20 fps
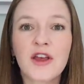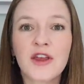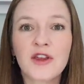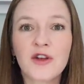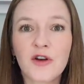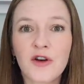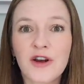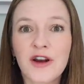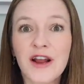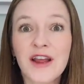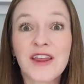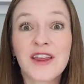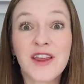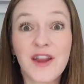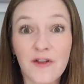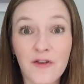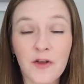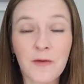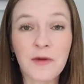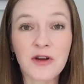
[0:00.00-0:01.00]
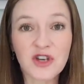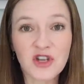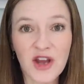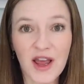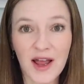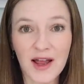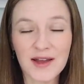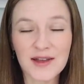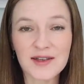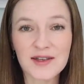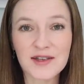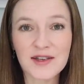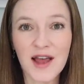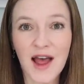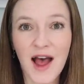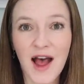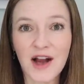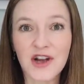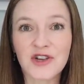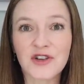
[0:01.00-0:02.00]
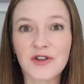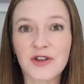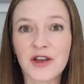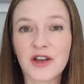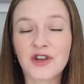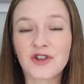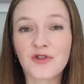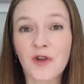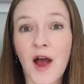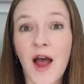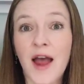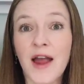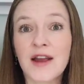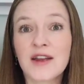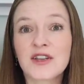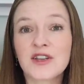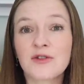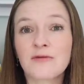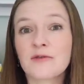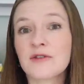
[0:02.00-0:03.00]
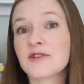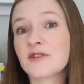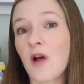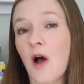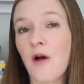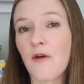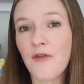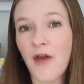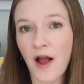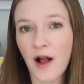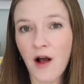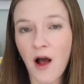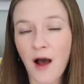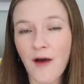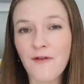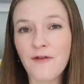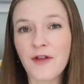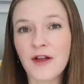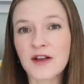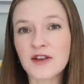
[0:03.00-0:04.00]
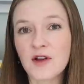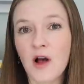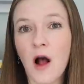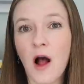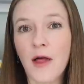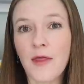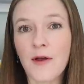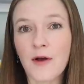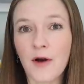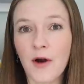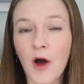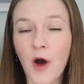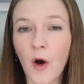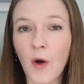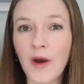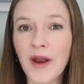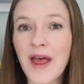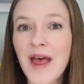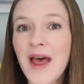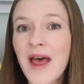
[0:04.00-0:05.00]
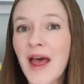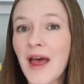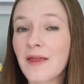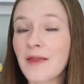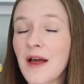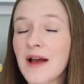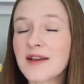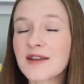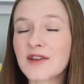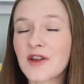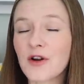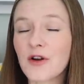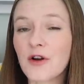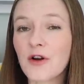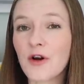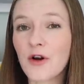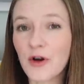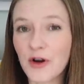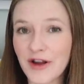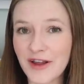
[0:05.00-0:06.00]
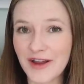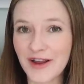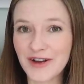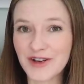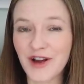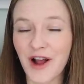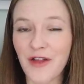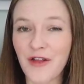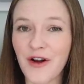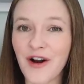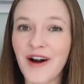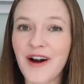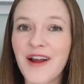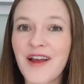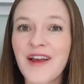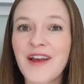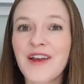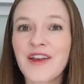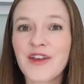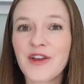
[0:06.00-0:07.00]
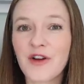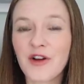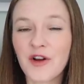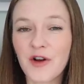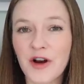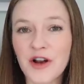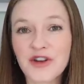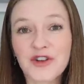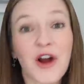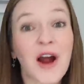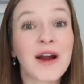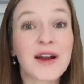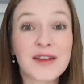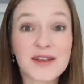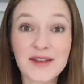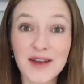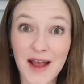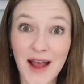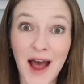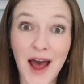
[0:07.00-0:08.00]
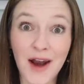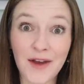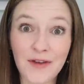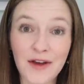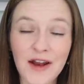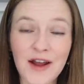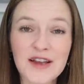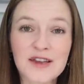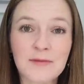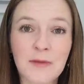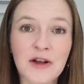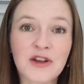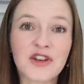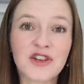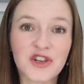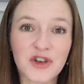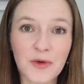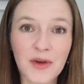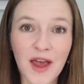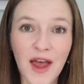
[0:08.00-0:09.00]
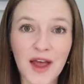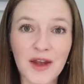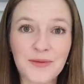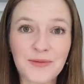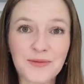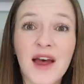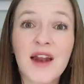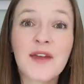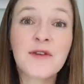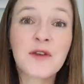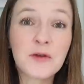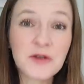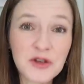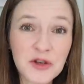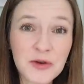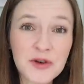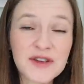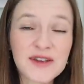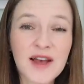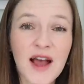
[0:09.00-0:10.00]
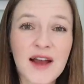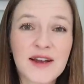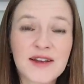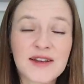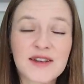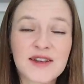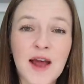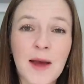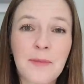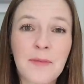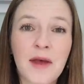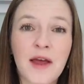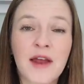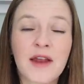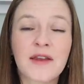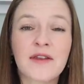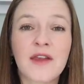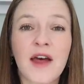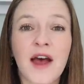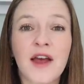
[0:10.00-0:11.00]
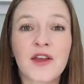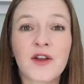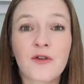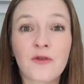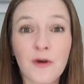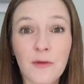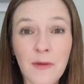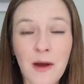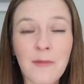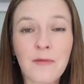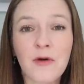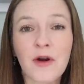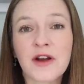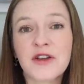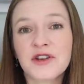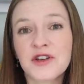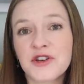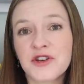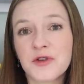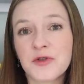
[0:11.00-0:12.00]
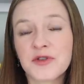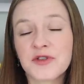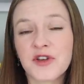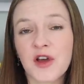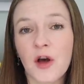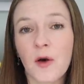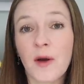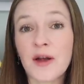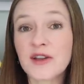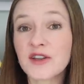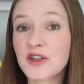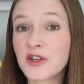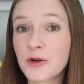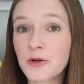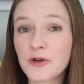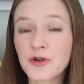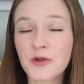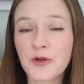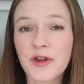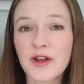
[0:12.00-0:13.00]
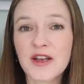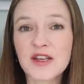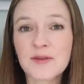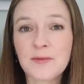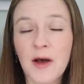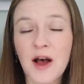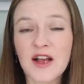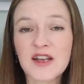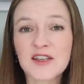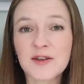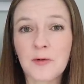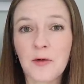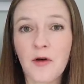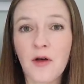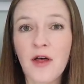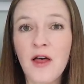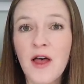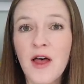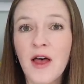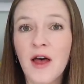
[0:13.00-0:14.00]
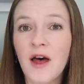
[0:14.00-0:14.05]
You're gonna give them a chance to actually try to resolve that conflict on their own. Unless they're hurting each other, you're gonna try to stay out of it as much as you can. And if you do decide to step in, that you're remembering to do so as neutrally as possible.